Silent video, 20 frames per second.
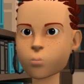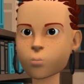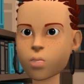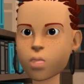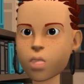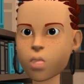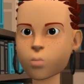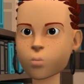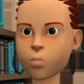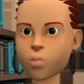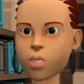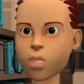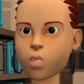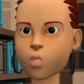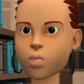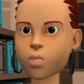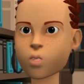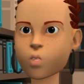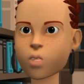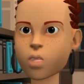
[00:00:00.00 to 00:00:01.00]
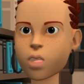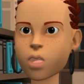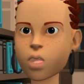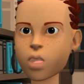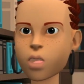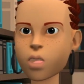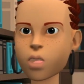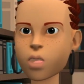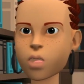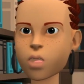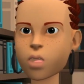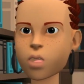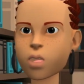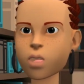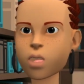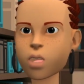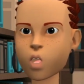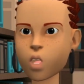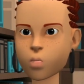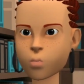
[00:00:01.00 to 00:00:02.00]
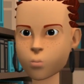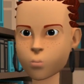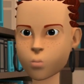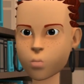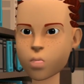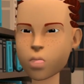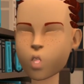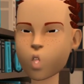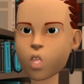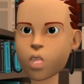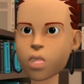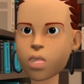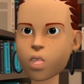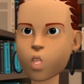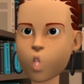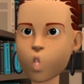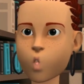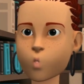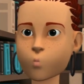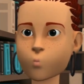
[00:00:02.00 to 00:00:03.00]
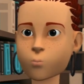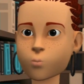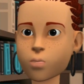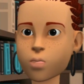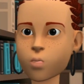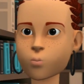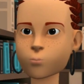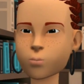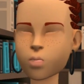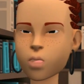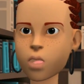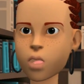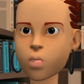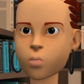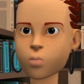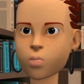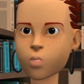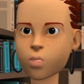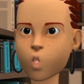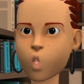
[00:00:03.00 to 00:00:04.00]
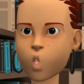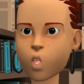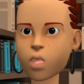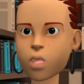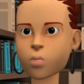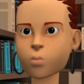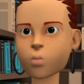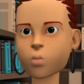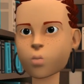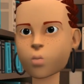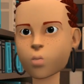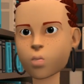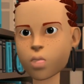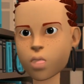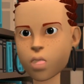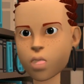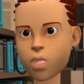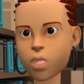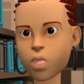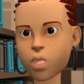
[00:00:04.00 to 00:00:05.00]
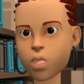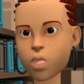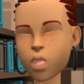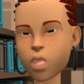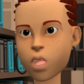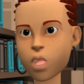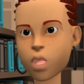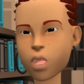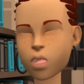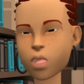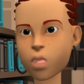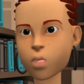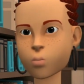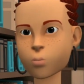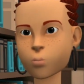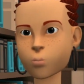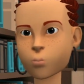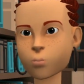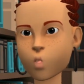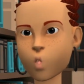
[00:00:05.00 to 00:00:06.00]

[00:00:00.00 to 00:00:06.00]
where surface water temperatures range from 75 to 90 degrees Fahrenheit